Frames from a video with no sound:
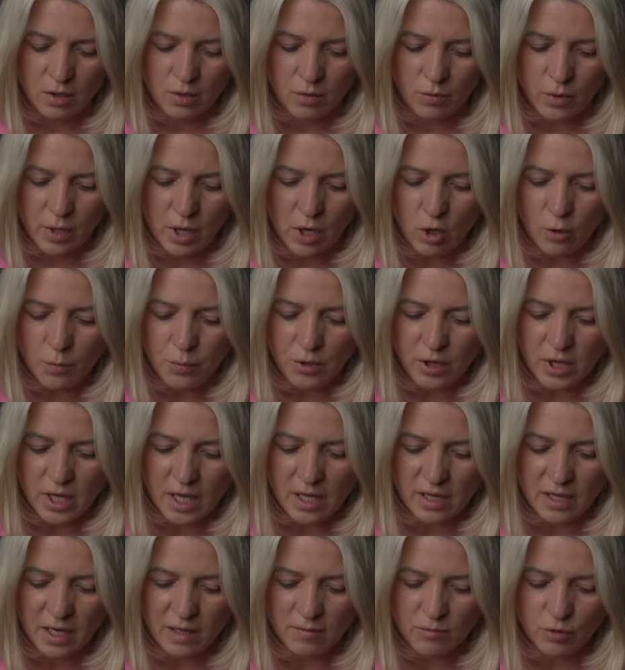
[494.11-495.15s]
We hope you
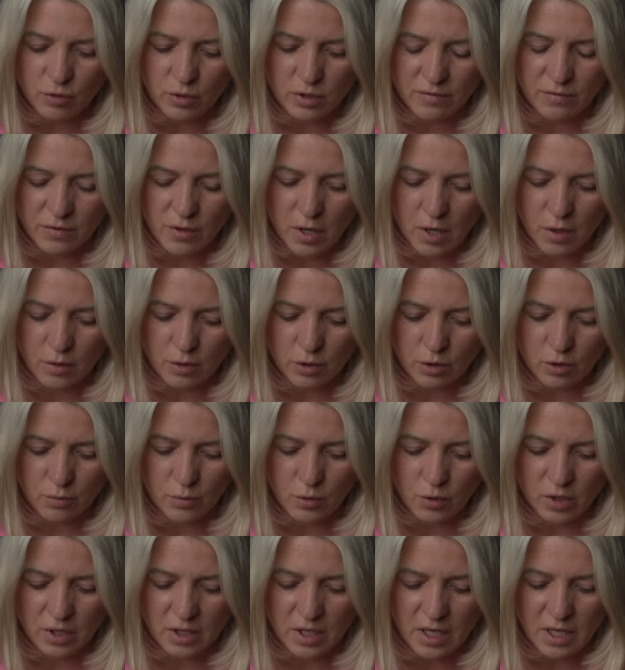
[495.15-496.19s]
take time to review our
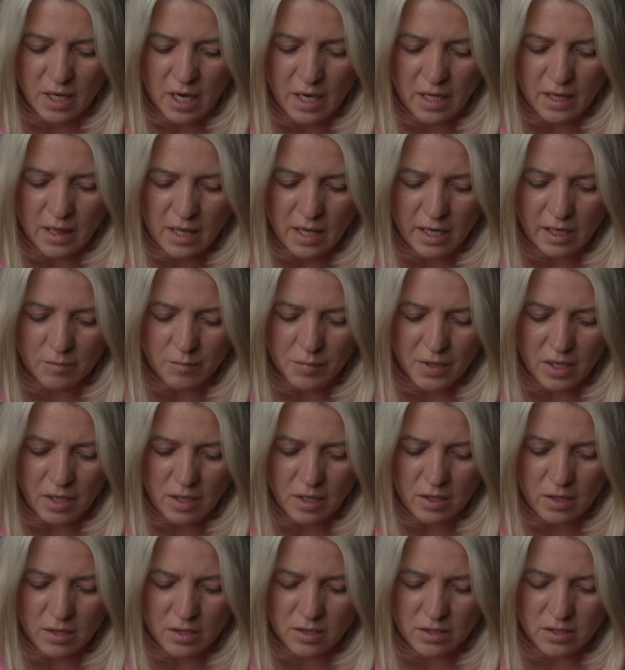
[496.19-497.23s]
community guideline
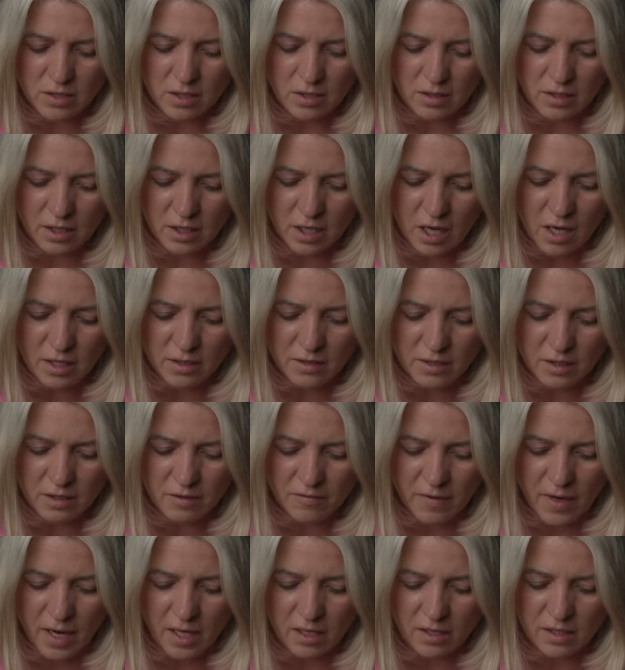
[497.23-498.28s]
because the content
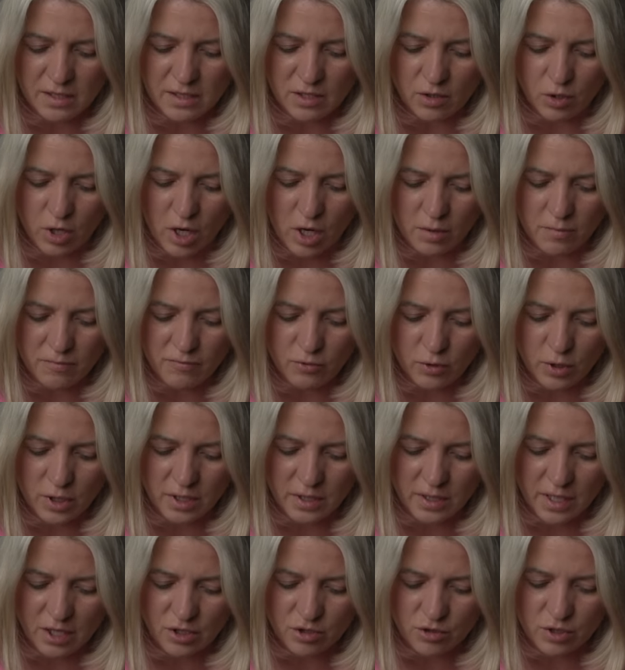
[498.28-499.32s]
violates our harmful
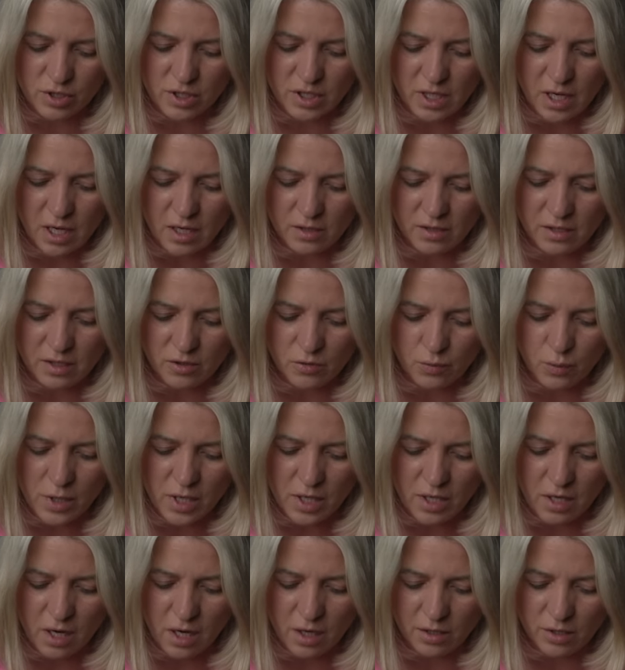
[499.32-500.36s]
and dangerous content. We
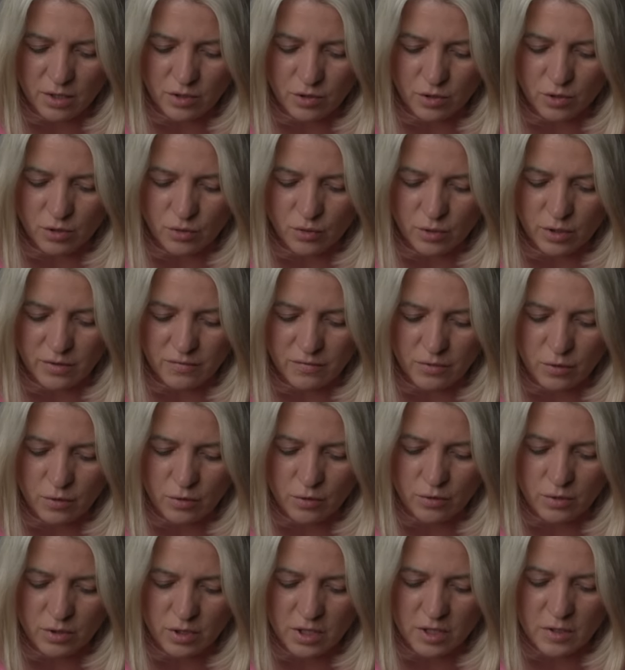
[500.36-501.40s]
encourage you to
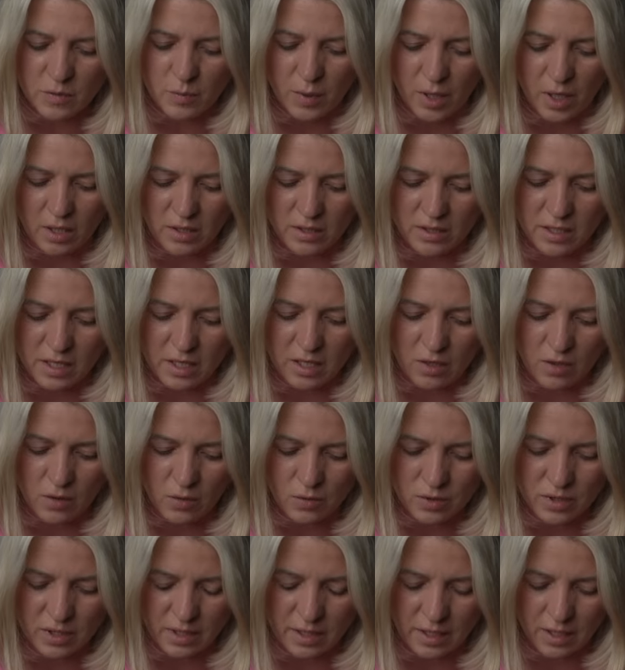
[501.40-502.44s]
review this policy
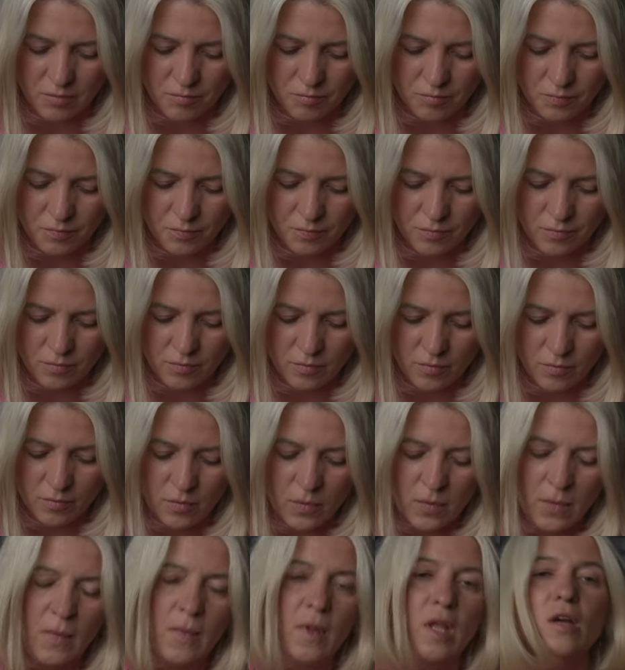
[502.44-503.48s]
closely.
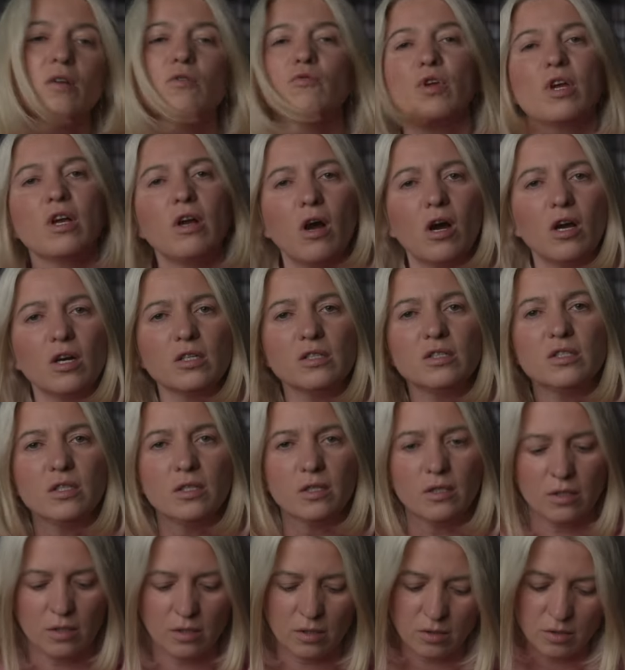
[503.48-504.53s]
Regards,
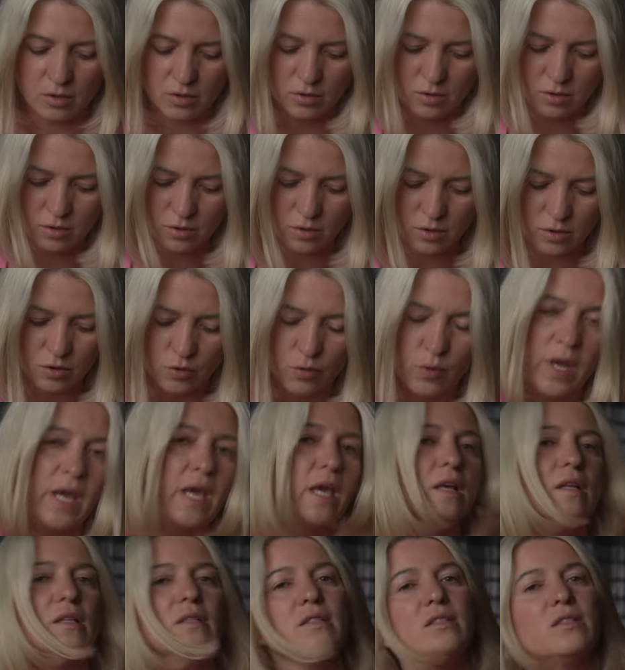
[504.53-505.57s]

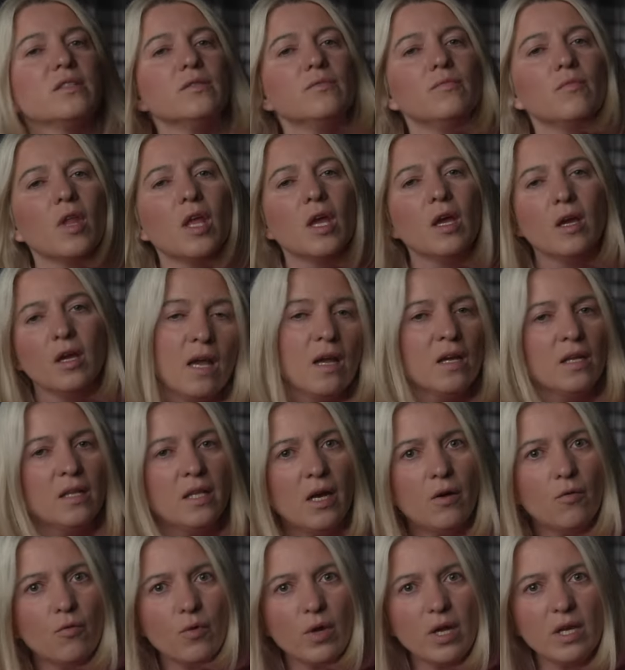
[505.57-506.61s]
Rands.
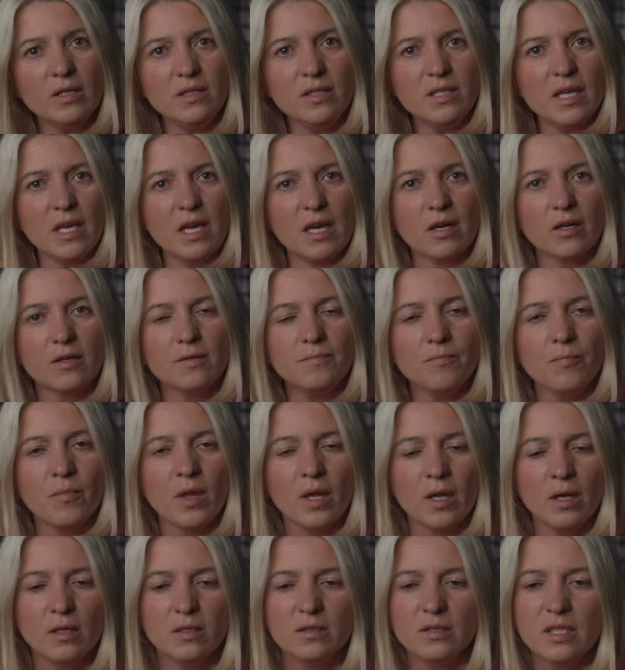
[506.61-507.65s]
Now, Rands here
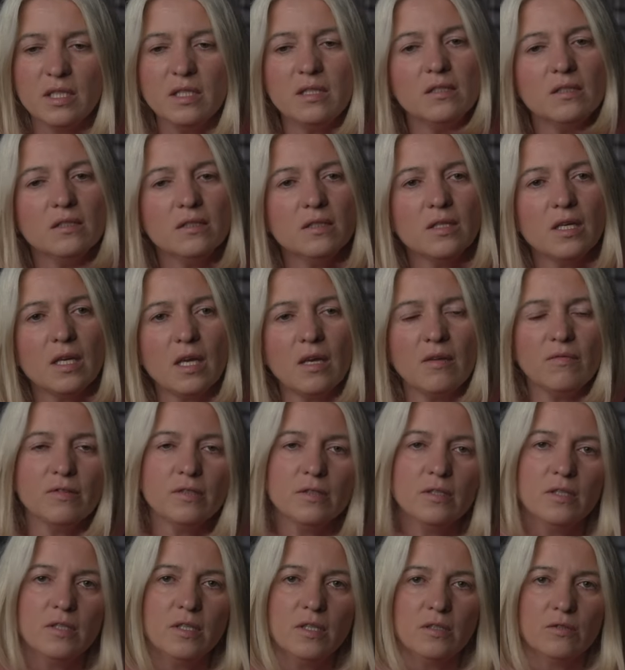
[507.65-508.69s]
didn't
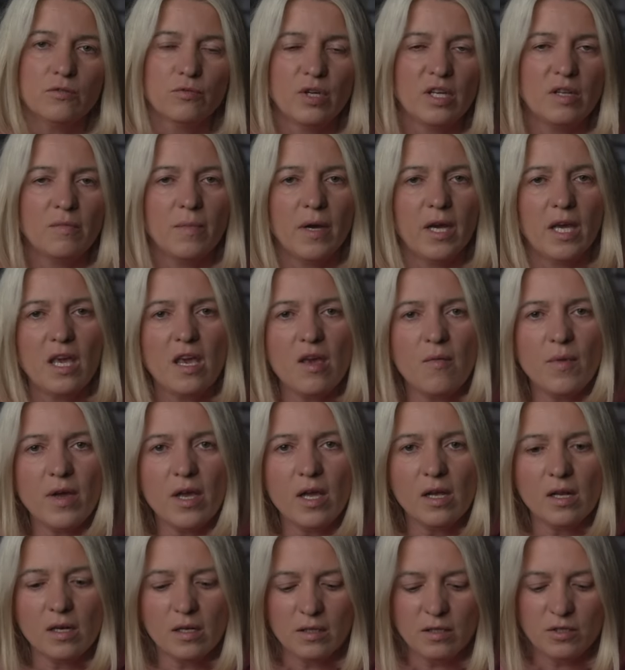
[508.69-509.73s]
even read my
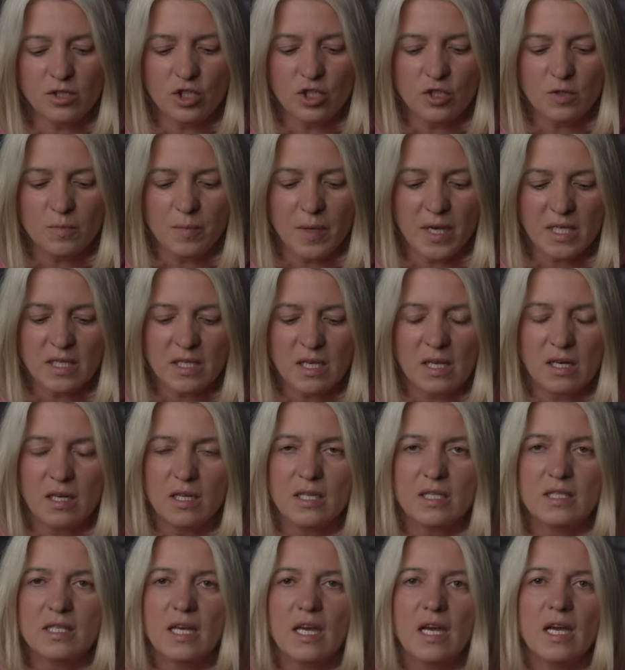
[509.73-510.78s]
email, just basically
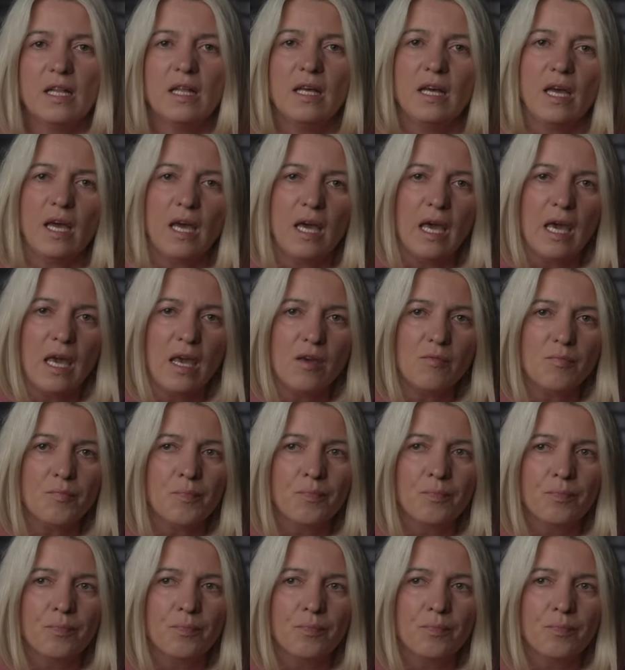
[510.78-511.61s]
said, hey,